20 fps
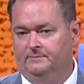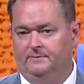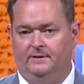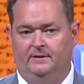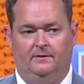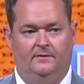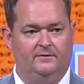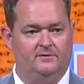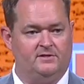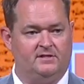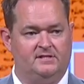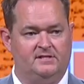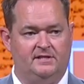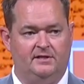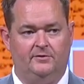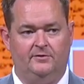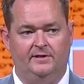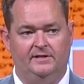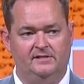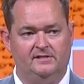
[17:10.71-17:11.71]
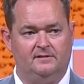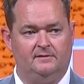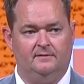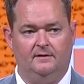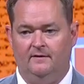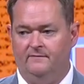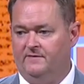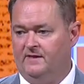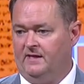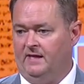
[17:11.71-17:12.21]
you know, there's a series
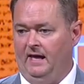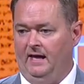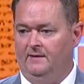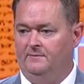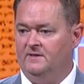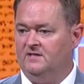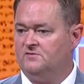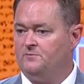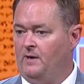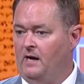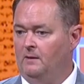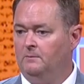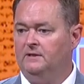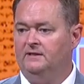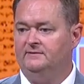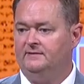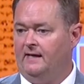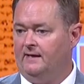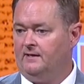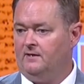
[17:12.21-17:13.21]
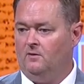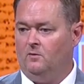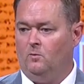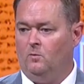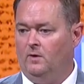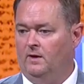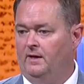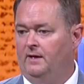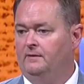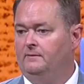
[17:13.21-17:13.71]
of the game that's probably taken
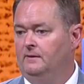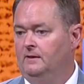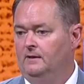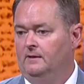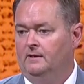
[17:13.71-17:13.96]
away